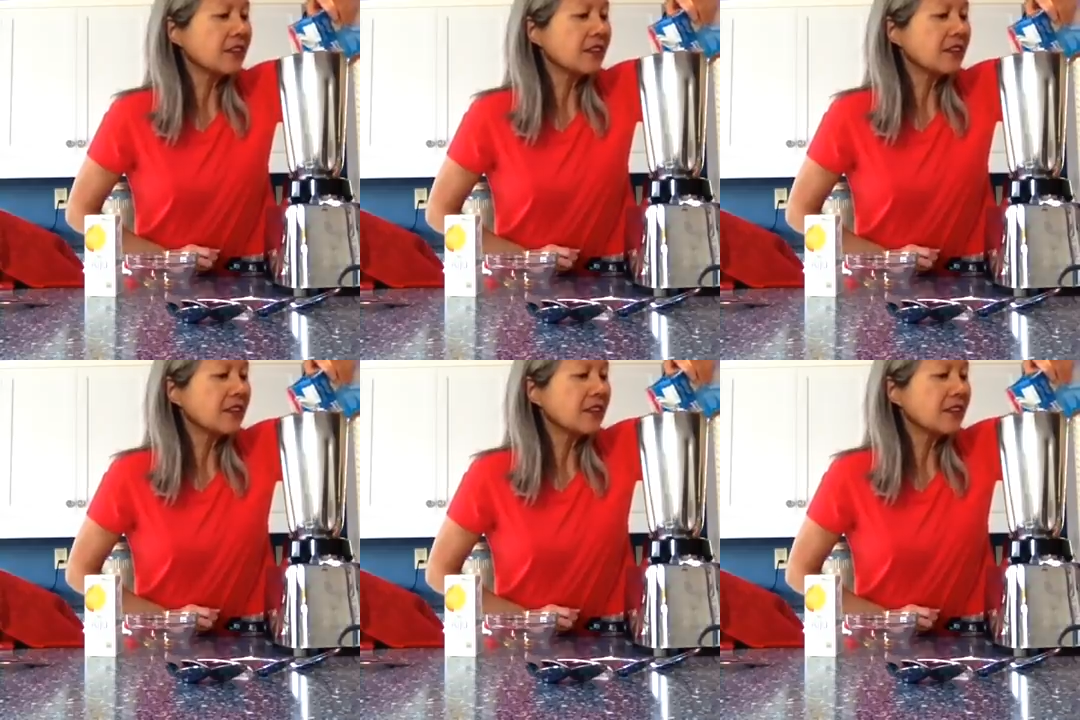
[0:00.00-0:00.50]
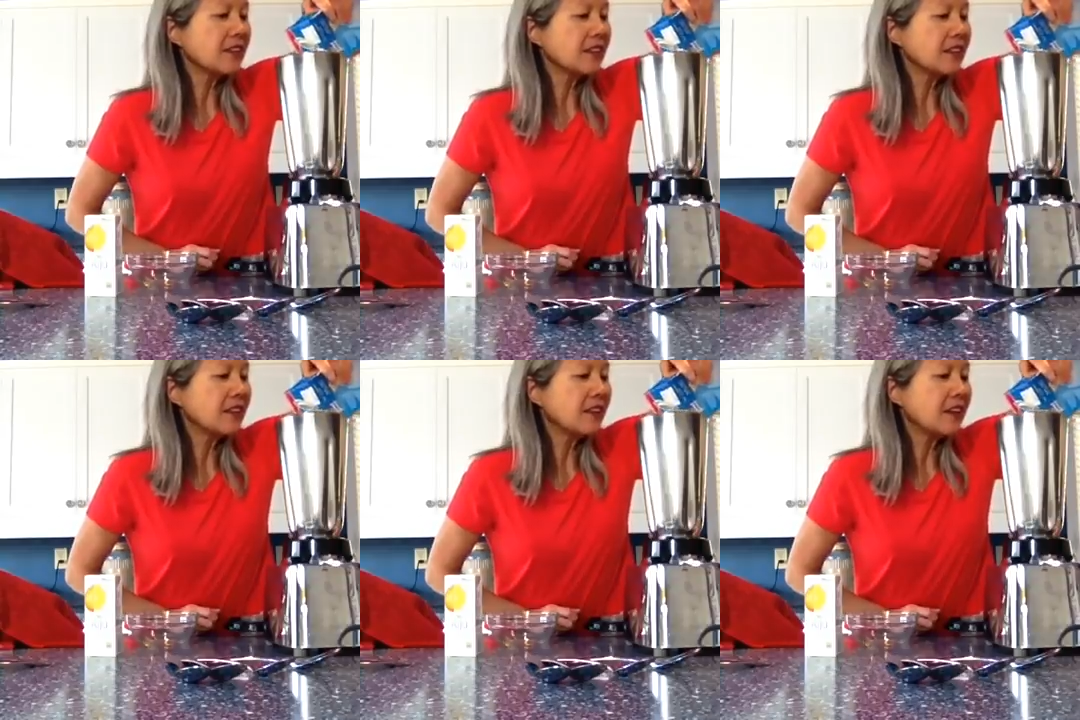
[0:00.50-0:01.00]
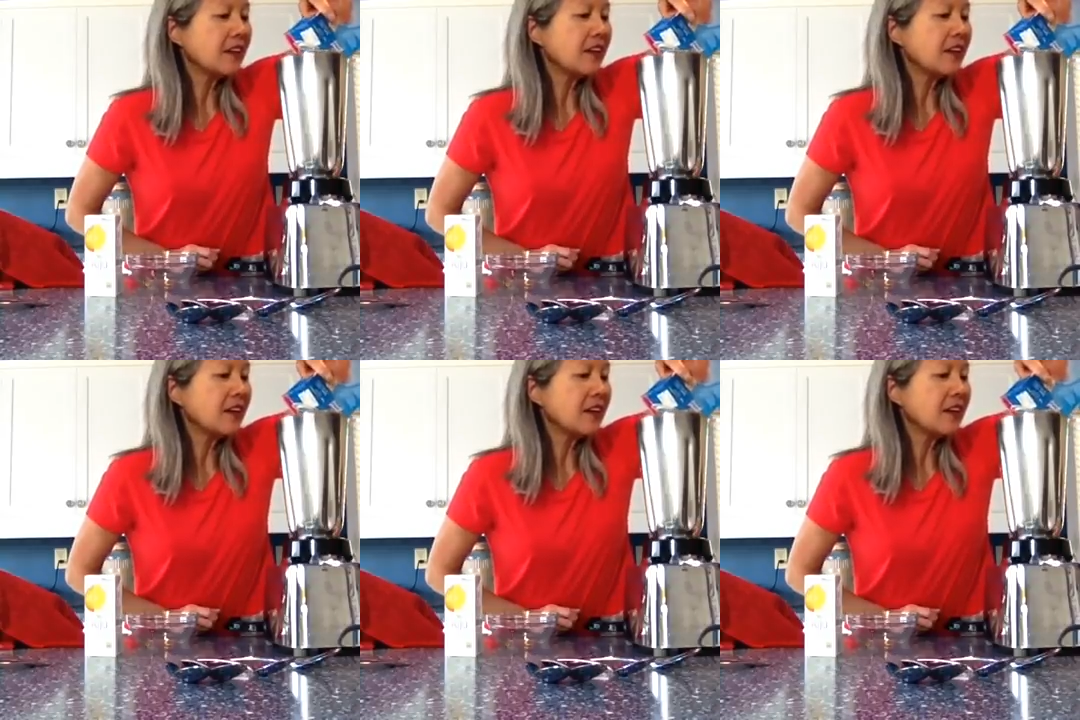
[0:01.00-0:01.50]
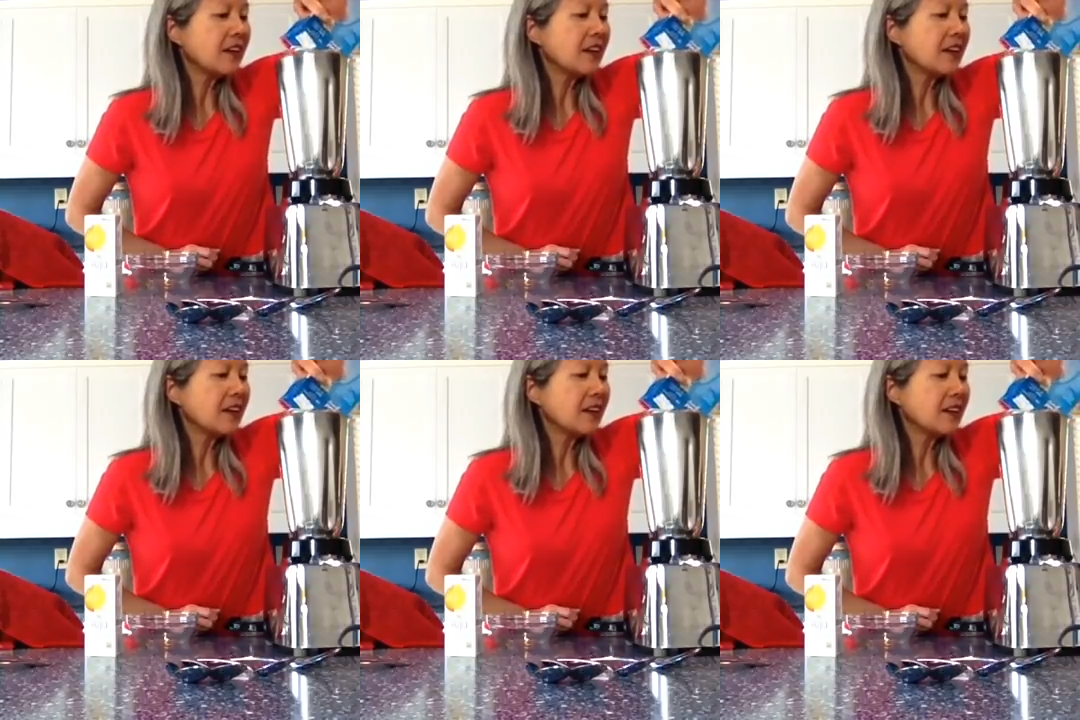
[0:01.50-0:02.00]

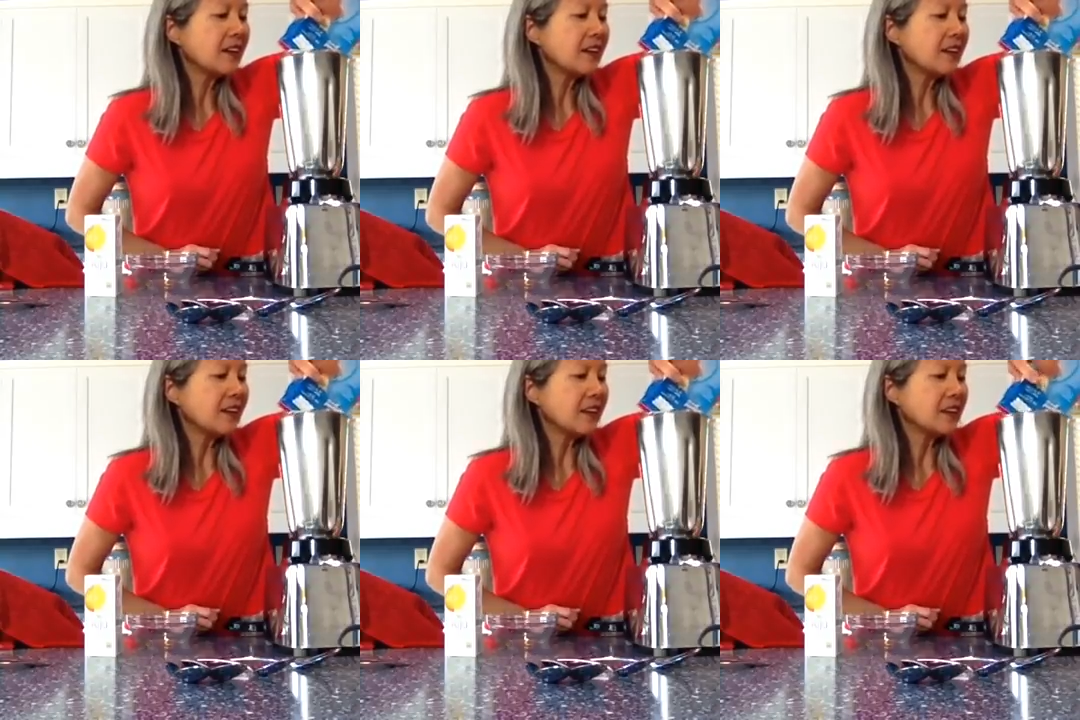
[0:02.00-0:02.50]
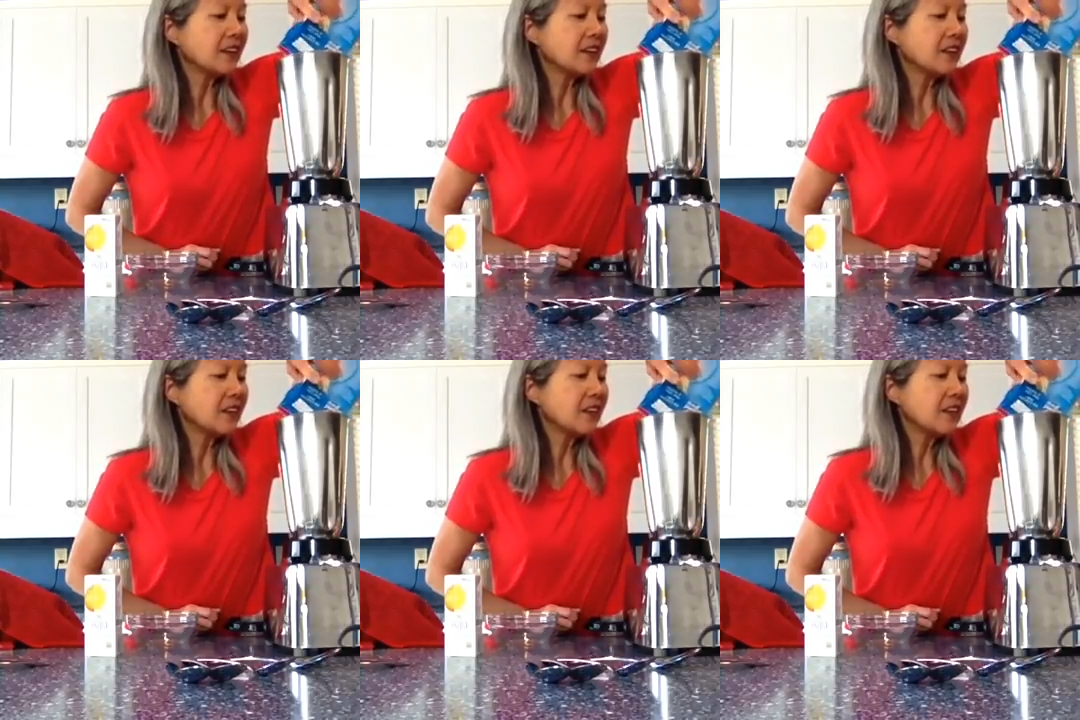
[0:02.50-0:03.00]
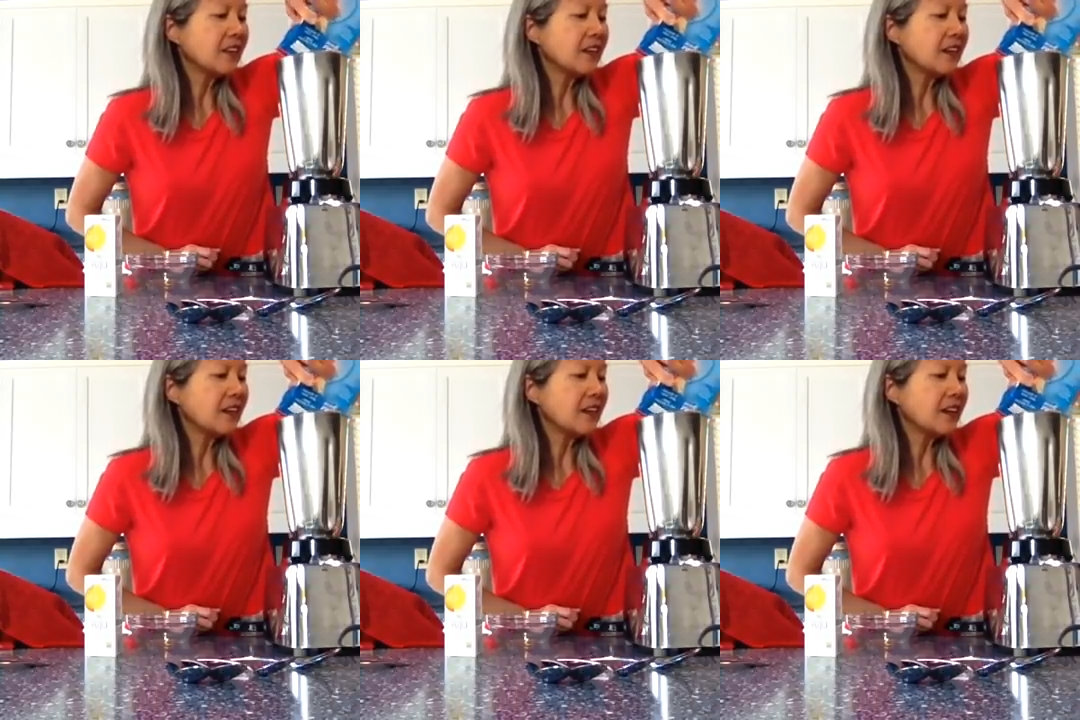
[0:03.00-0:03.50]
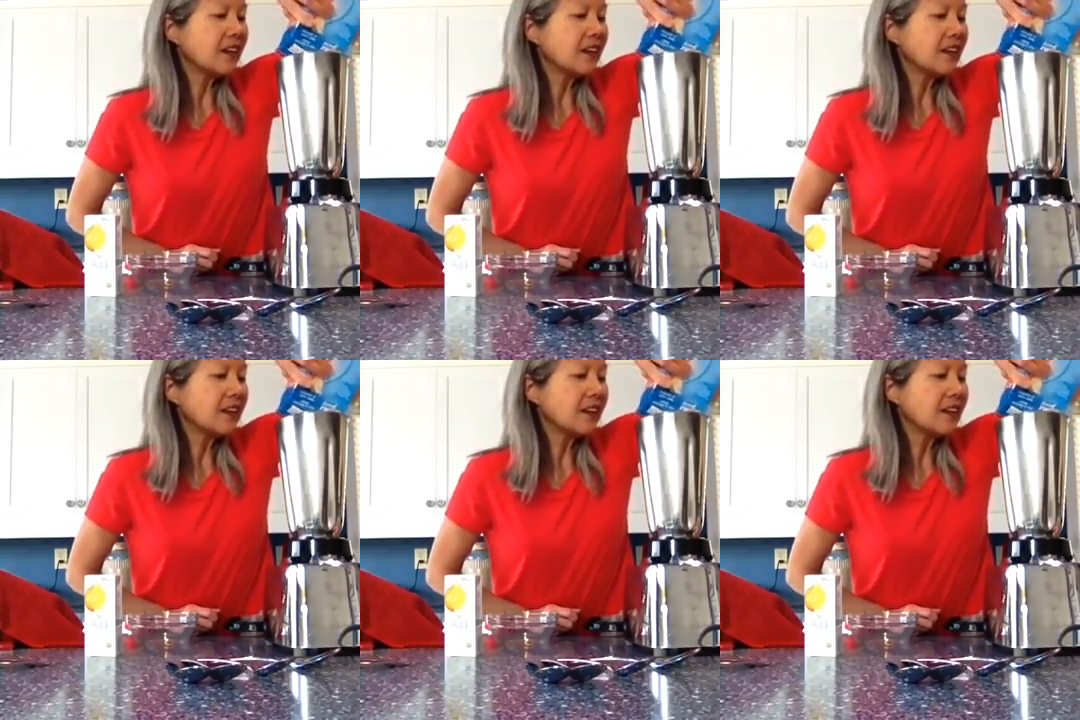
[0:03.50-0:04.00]

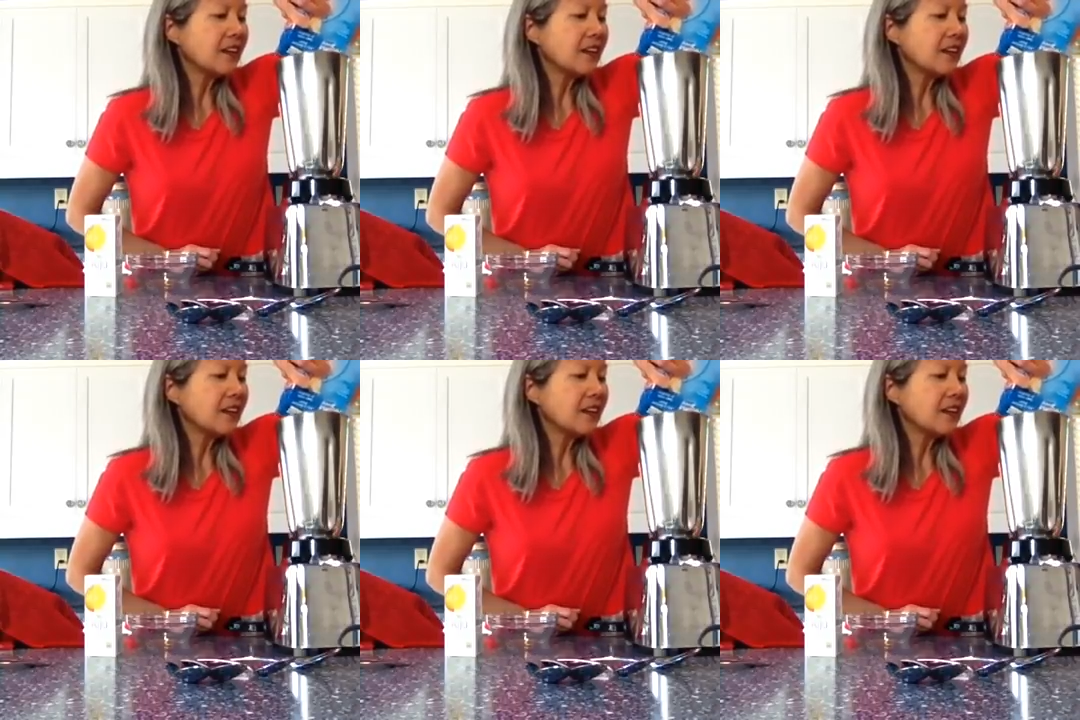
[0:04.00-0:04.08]
Nothing is said.